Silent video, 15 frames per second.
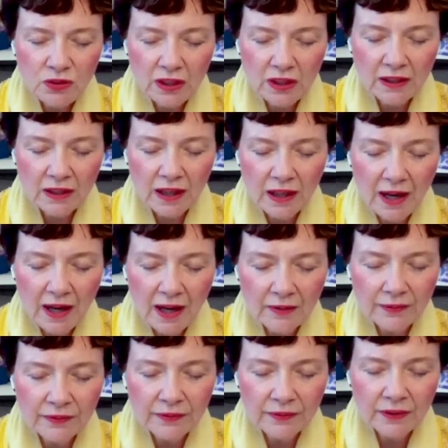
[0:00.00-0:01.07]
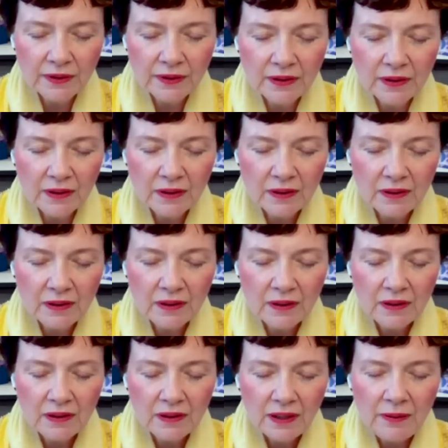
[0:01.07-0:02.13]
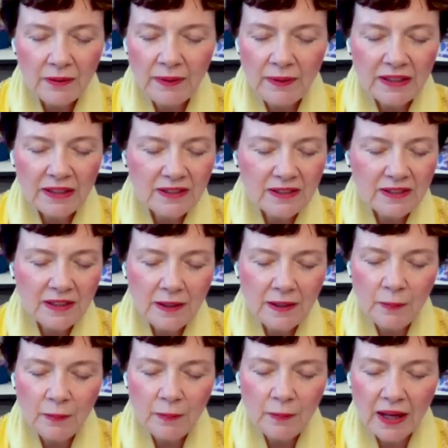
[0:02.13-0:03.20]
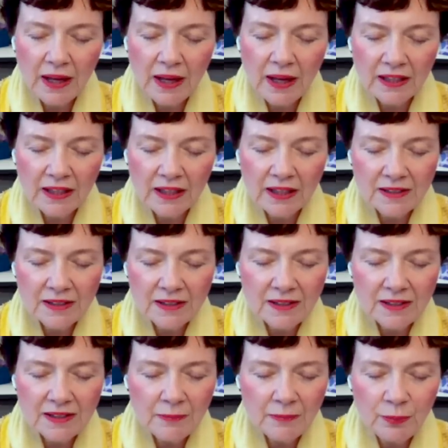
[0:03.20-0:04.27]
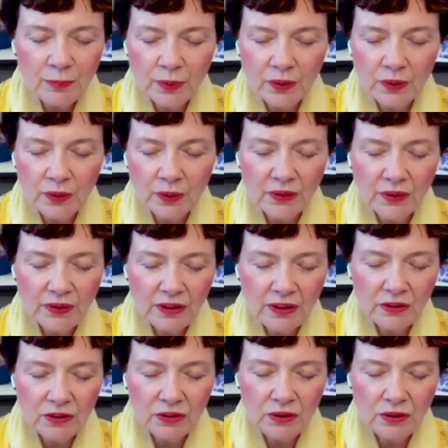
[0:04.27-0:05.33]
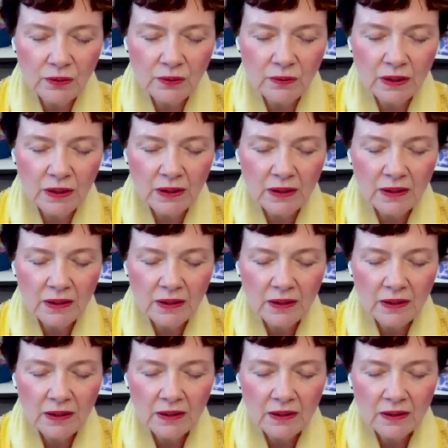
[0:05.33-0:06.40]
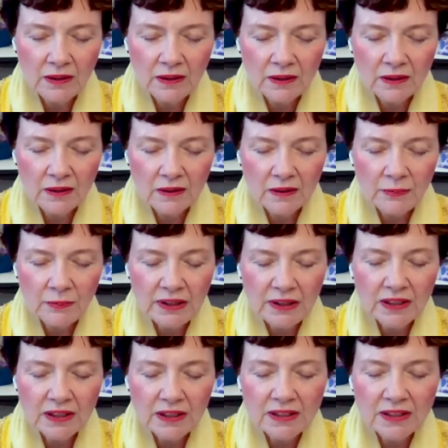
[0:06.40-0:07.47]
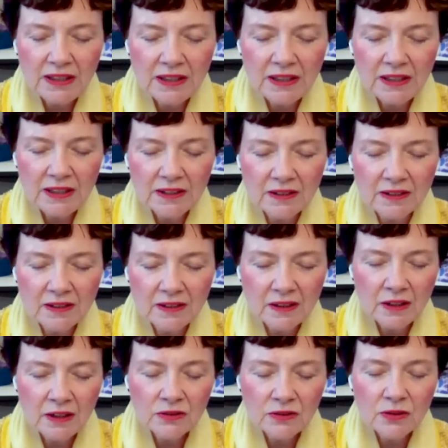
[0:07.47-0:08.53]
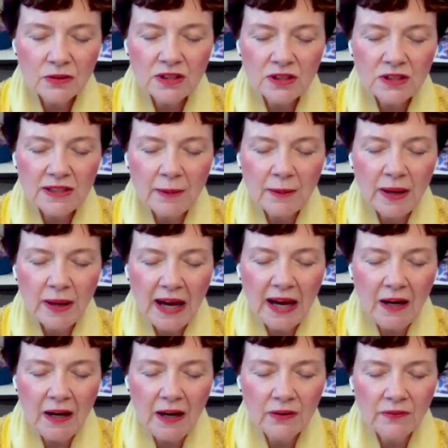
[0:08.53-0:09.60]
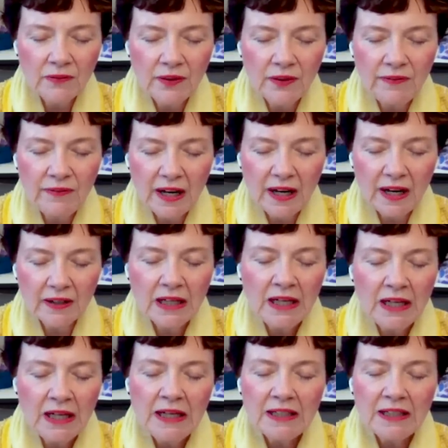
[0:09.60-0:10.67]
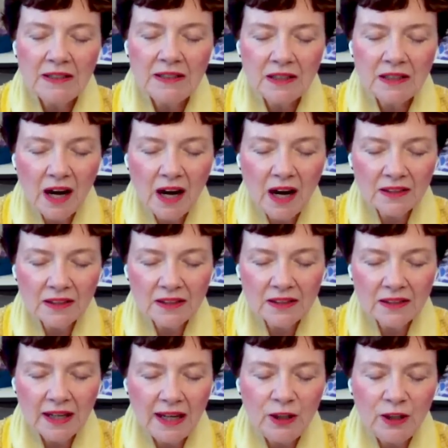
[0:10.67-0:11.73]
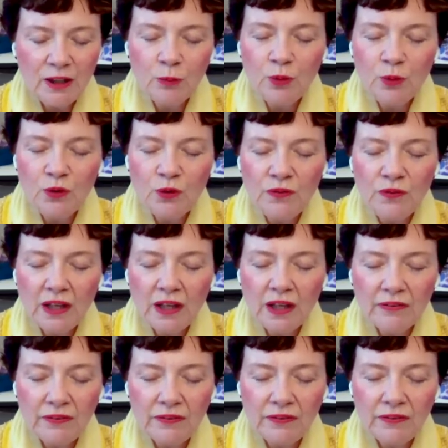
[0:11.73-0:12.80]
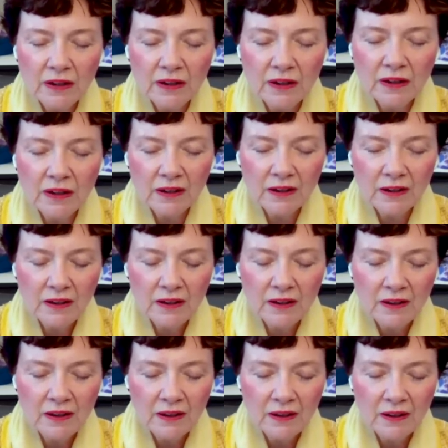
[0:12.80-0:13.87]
by choosing love. It may seem like a simple thing to do because it is. So step out of the very intoxicating movie of fear.